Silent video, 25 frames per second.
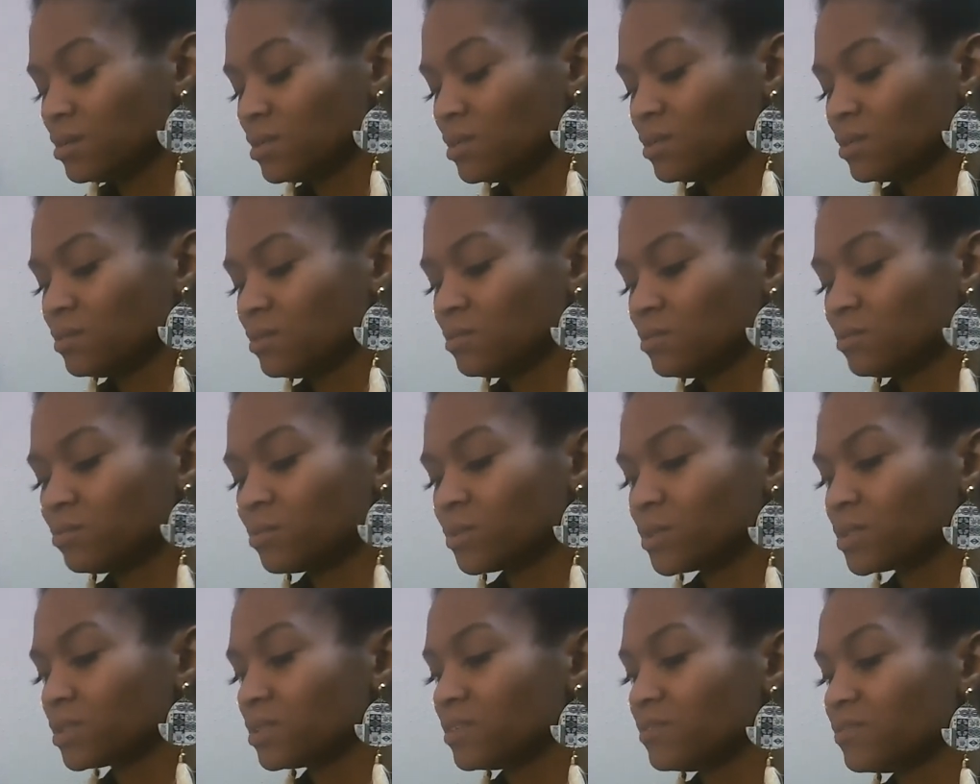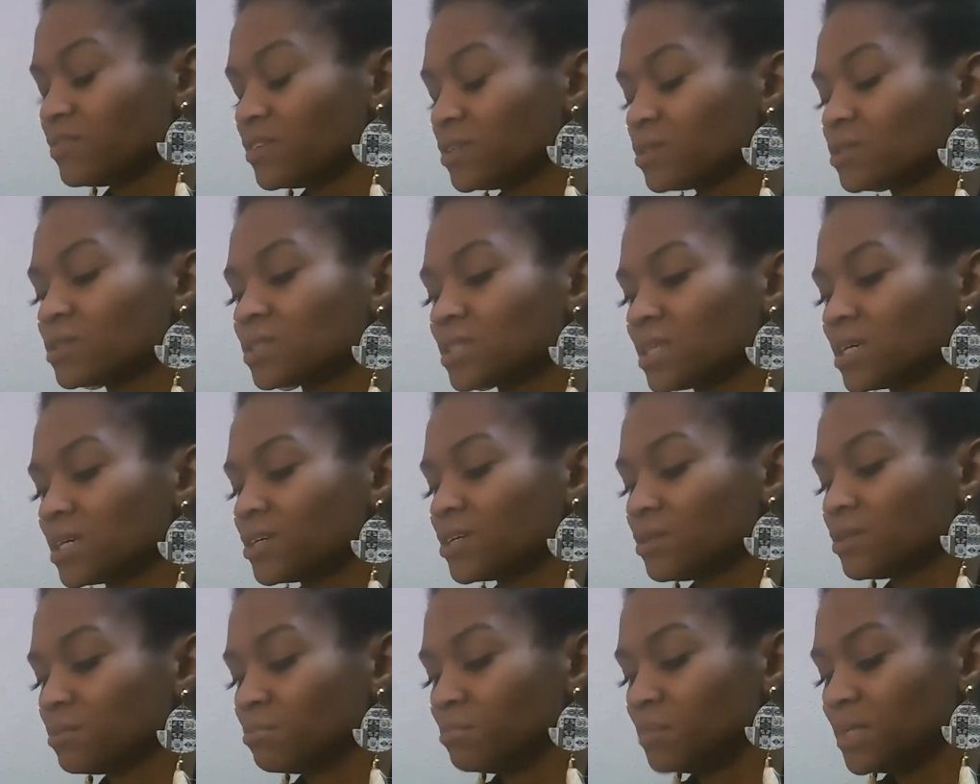it really feels
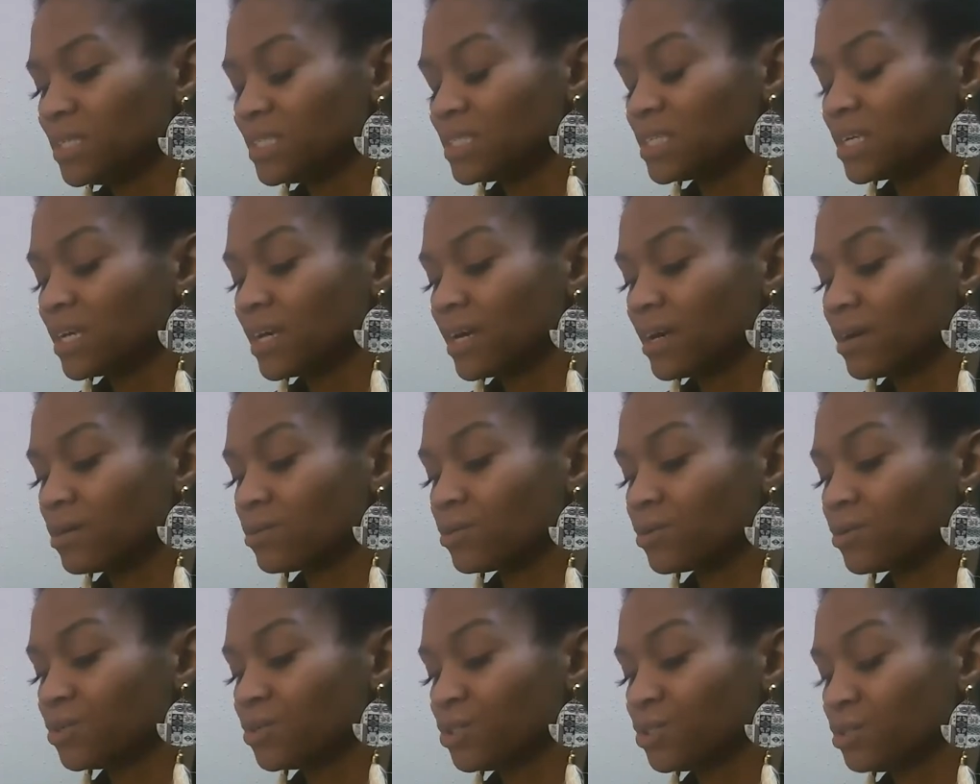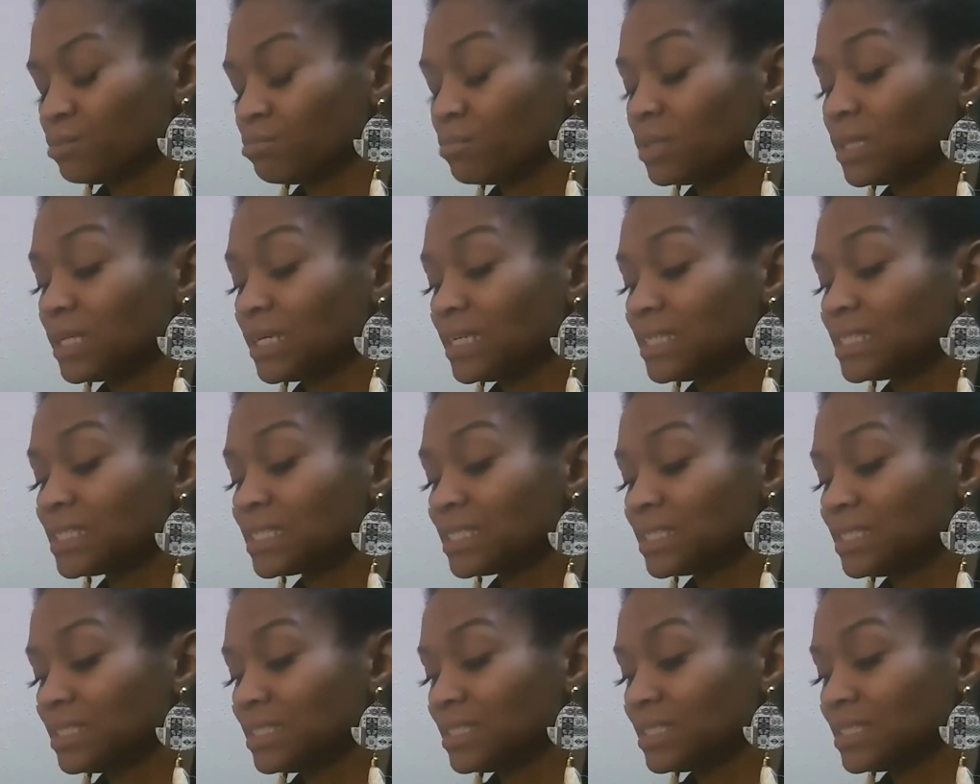like you're missing out on your
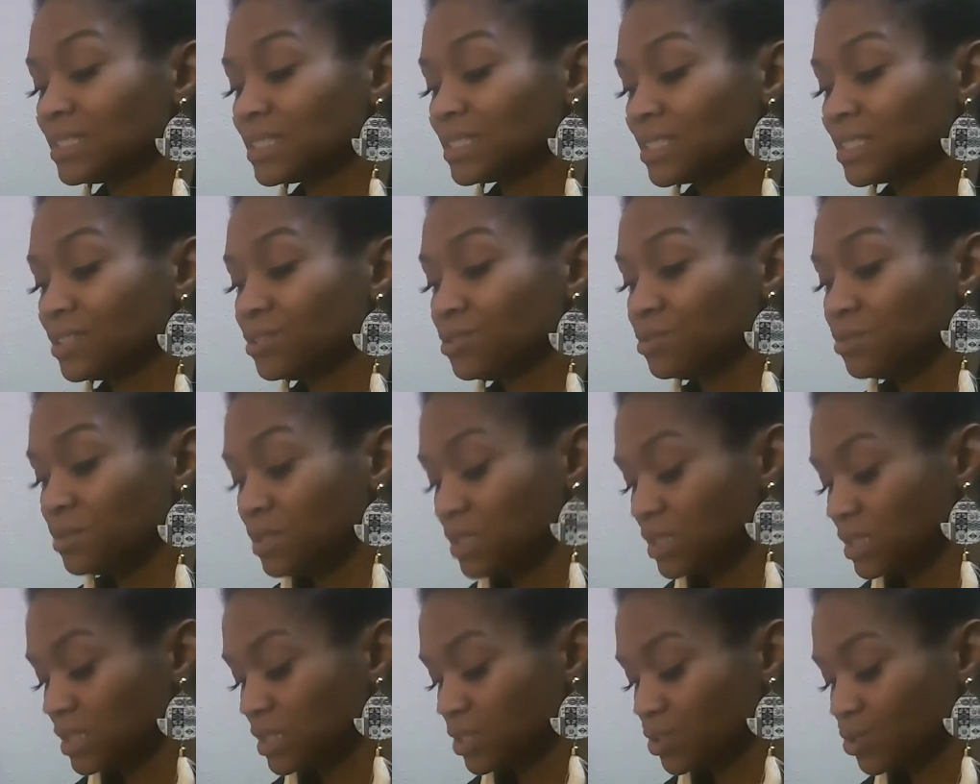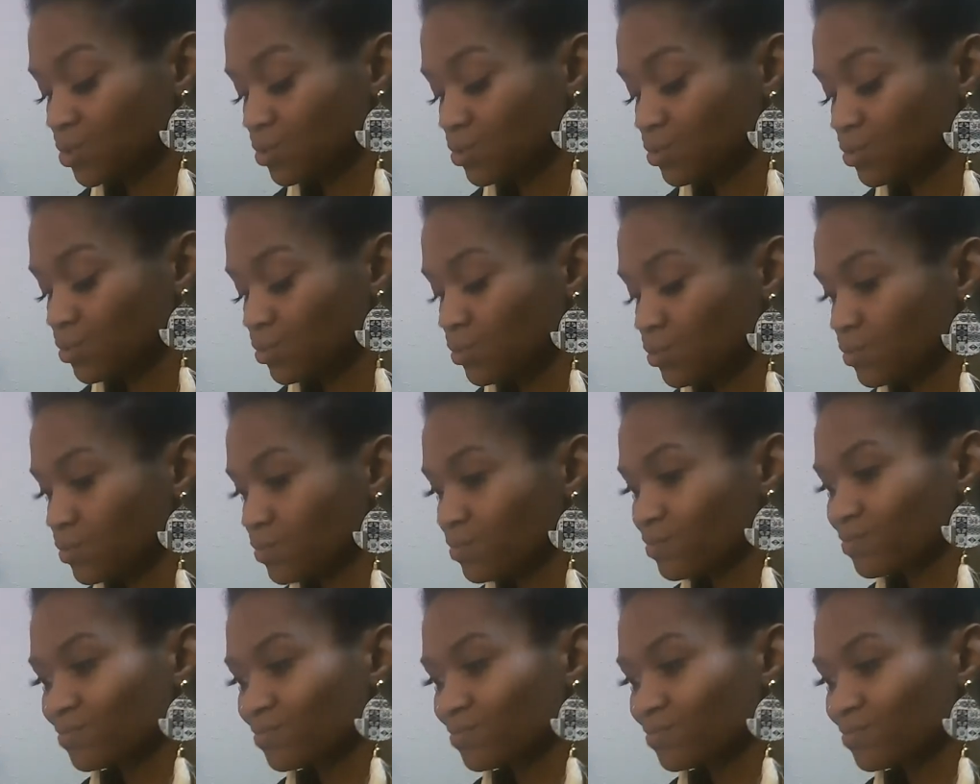blessings and you need to